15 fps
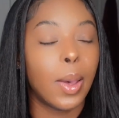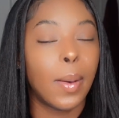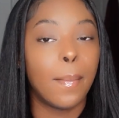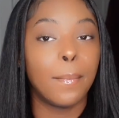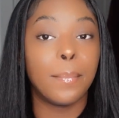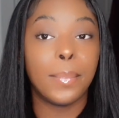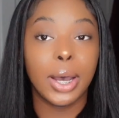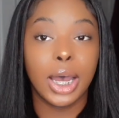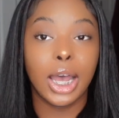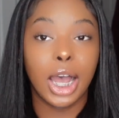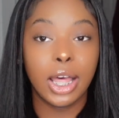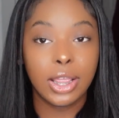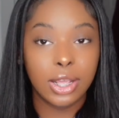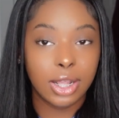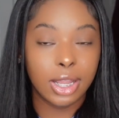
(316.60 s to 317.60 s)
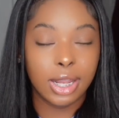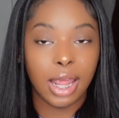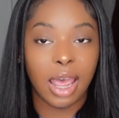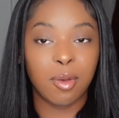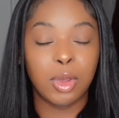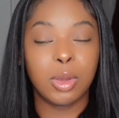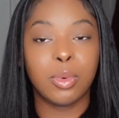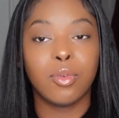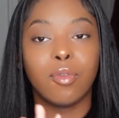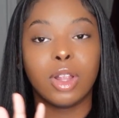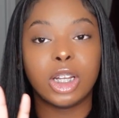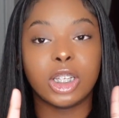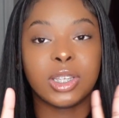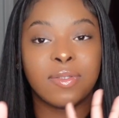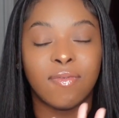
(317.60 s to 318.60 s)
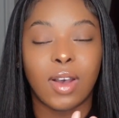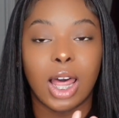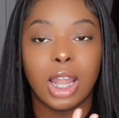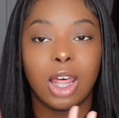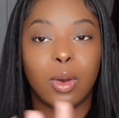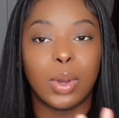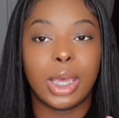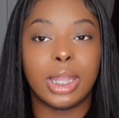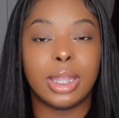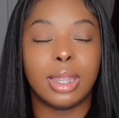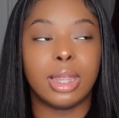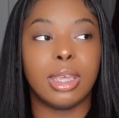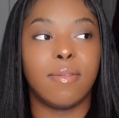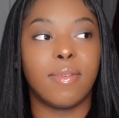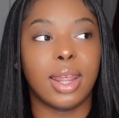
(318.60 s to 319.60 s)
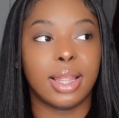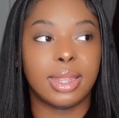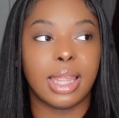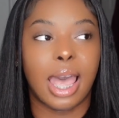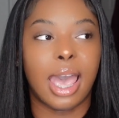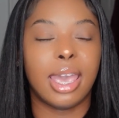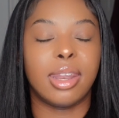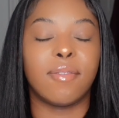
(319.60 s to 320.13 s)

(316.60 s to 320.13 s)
But other than that, people really just follow and leave it at that.